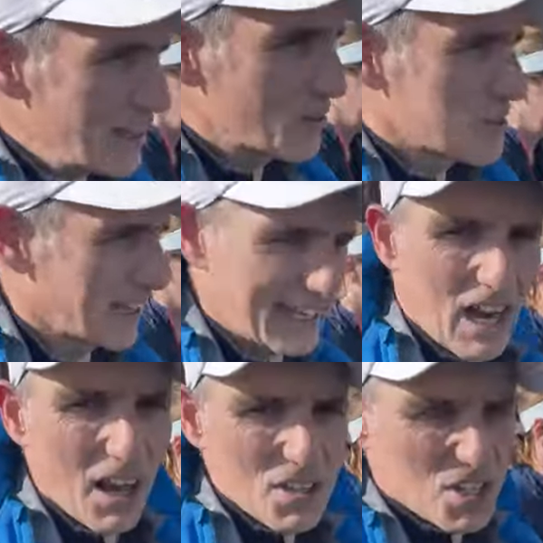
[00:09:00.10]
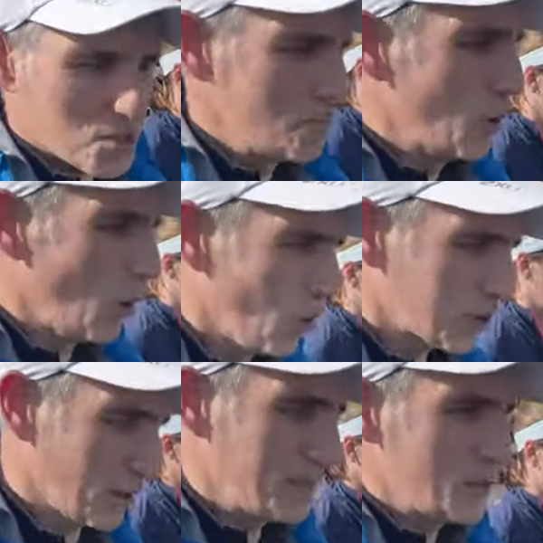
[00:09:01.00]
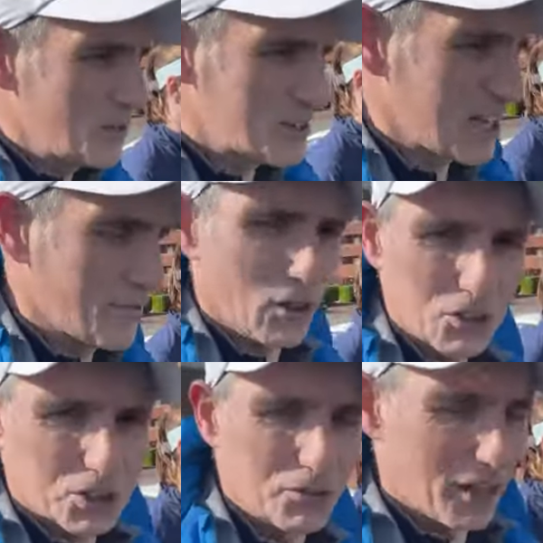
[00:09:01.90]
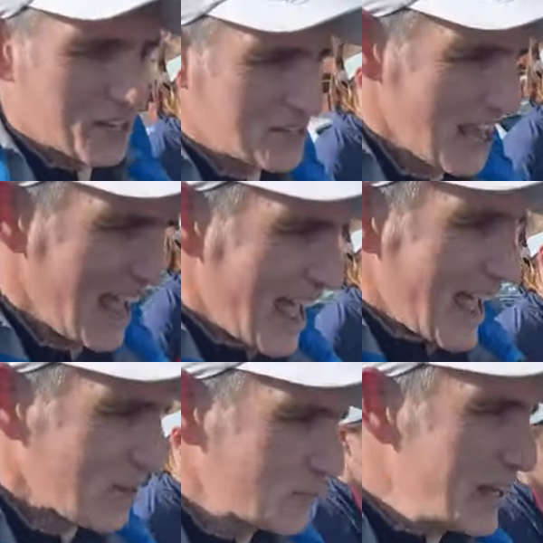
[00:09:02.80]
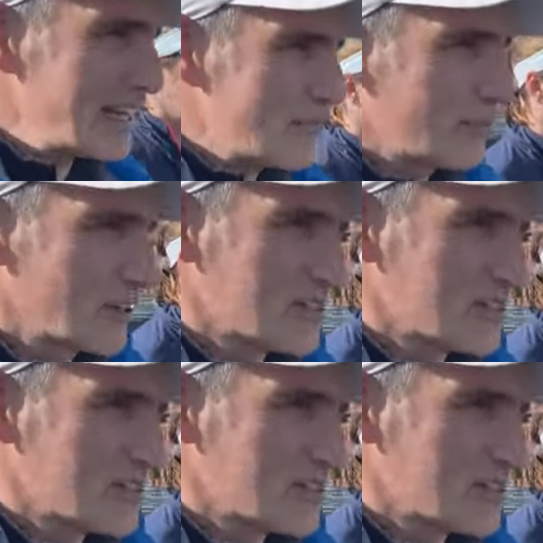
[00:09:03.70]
feels like, in our small community of ultra runners, it really